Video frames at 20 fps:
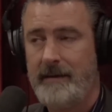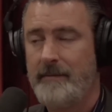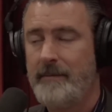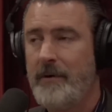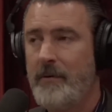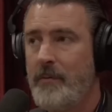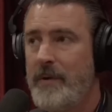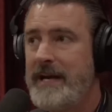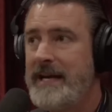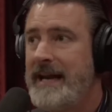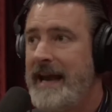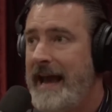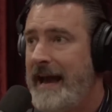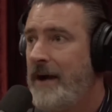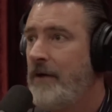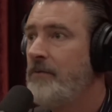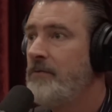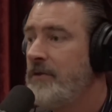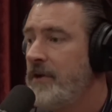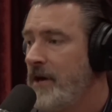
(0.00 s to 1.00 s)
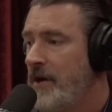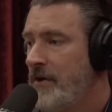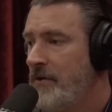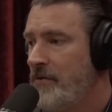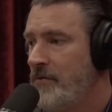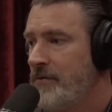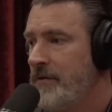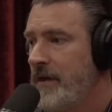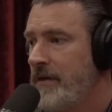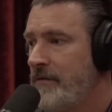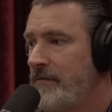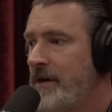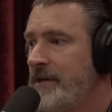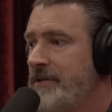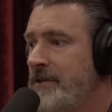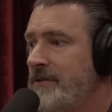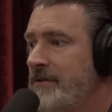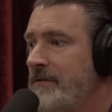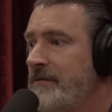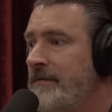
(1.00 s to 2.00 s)
But we now know that the
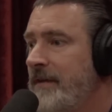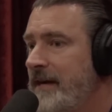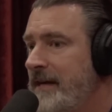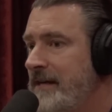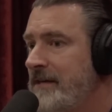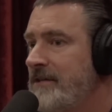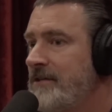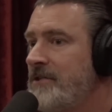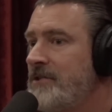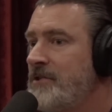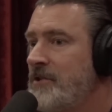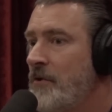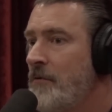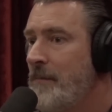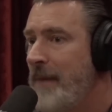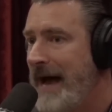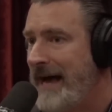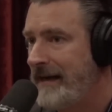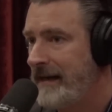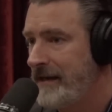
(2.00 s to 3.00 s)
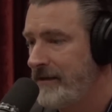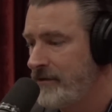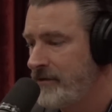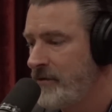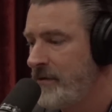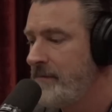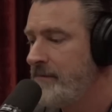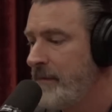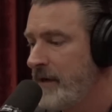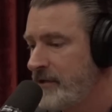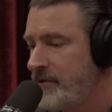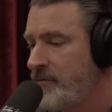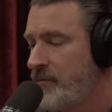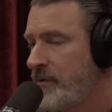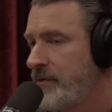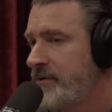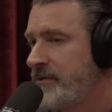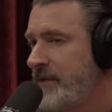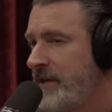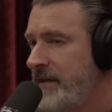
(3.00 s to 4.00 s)
Russians are fighting so badly. They're doing much
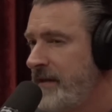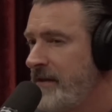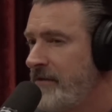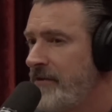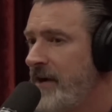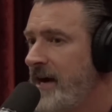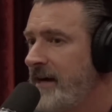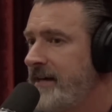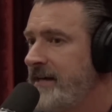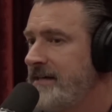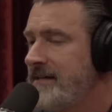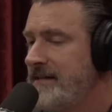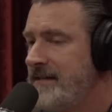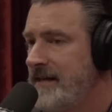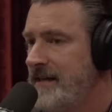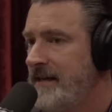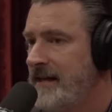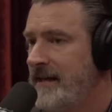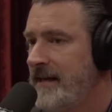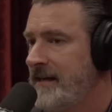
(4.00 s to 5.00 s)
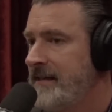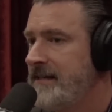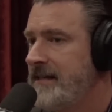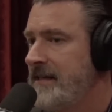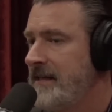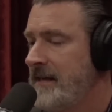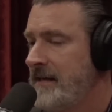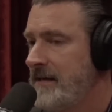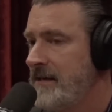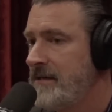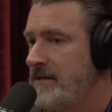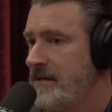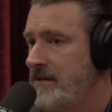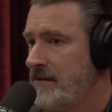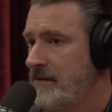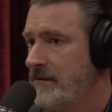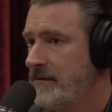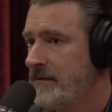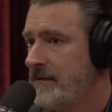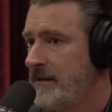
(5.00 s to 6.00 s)
worse than the Iraqis did in
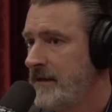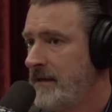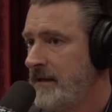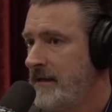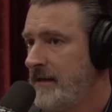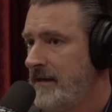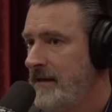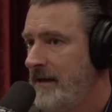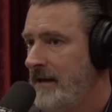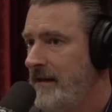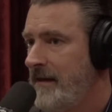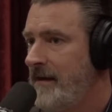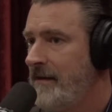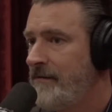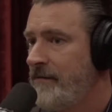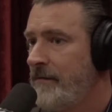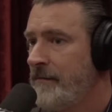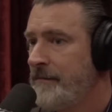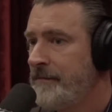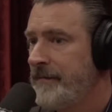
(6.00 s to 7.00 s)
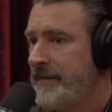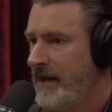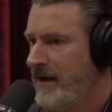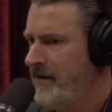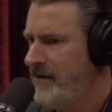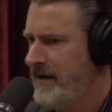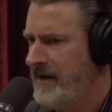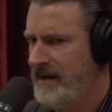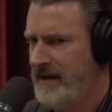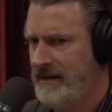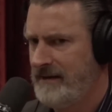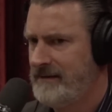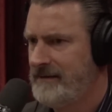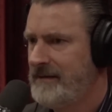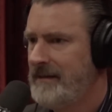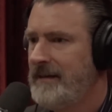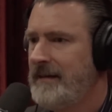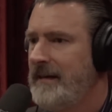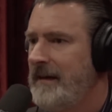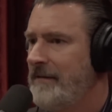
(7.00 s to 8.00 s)
1992. That if, really? Oh, yeah.
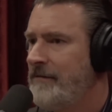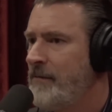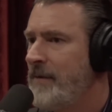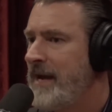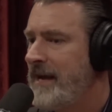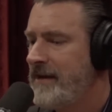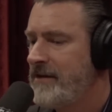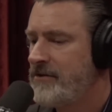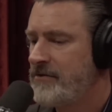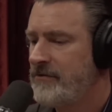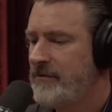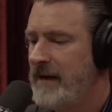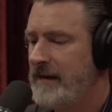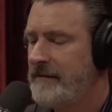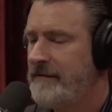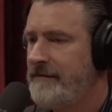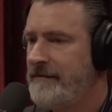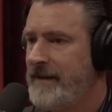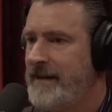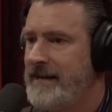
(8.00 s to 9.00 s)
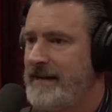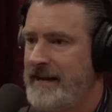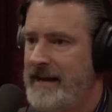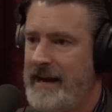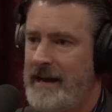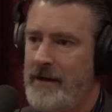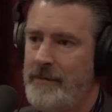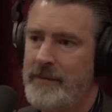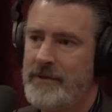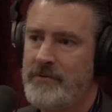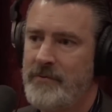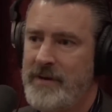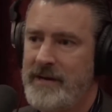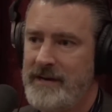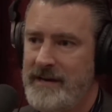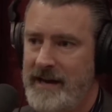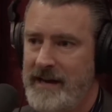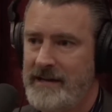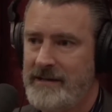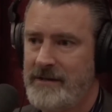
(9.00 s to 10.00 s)
If we had a direct fight now
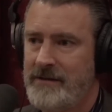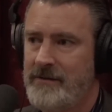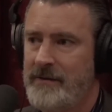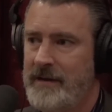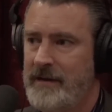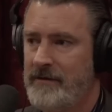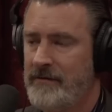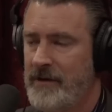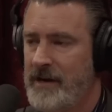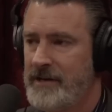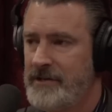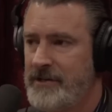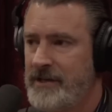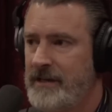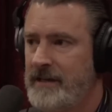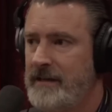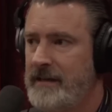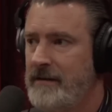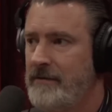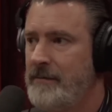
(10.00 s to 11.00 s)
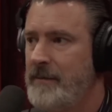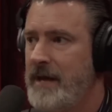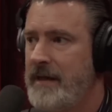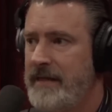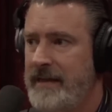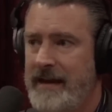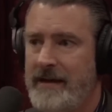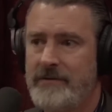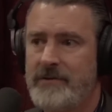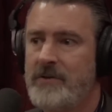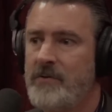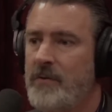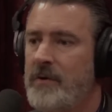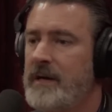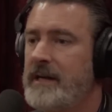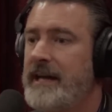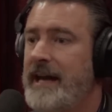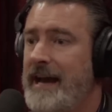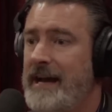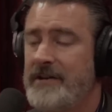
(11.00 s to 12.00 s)
between NATO and Russia, it would be
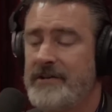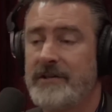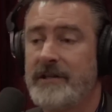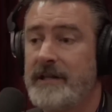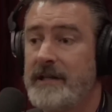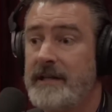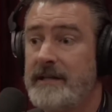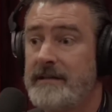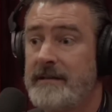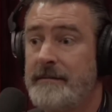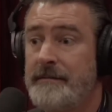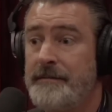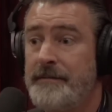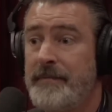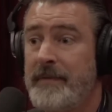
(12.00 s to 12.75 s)
1,001 casualties.